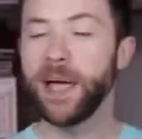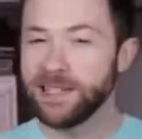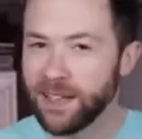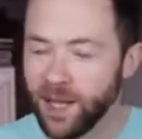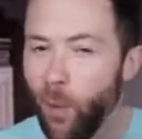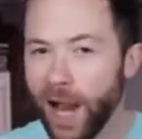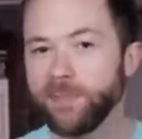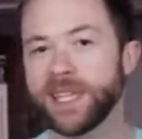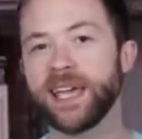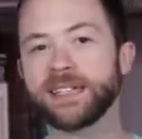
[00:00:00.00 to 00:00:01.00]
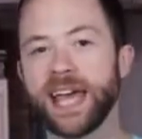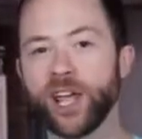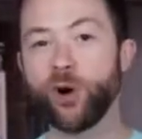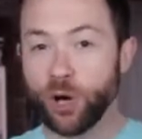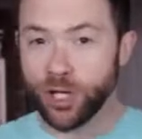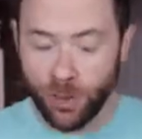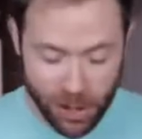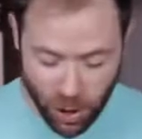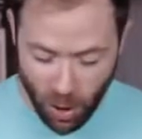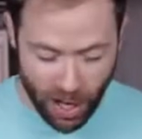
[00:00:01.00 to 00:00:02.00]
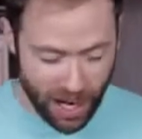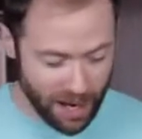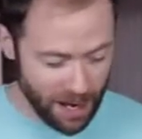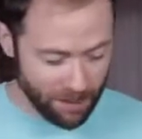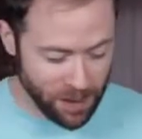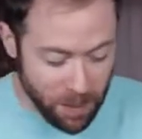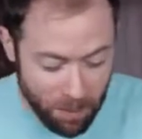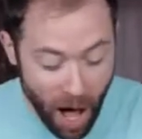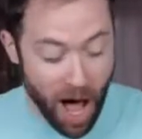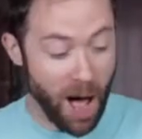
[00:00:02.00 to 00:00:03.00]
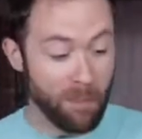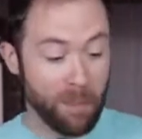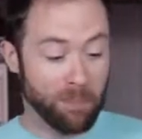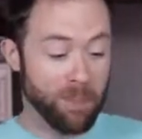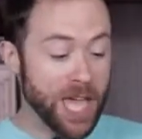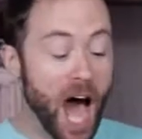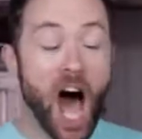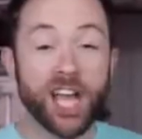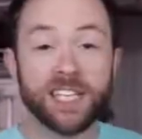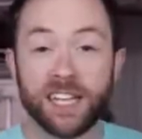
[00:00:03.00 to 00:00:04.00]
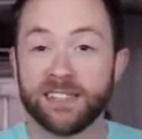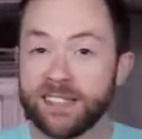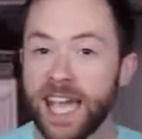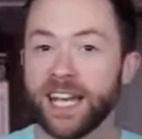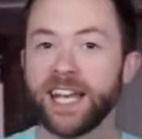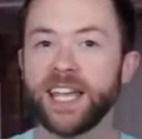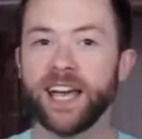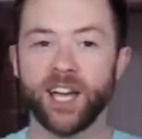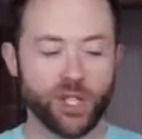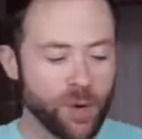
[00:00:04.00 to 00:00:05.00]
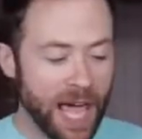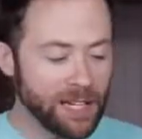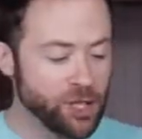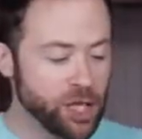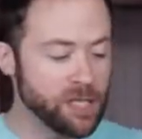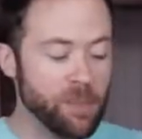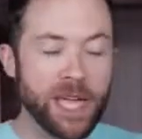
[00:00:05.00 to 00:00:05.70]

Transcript: Basically, what I'm saying is that in order to enjoy the bomb beyond insanity, you can't just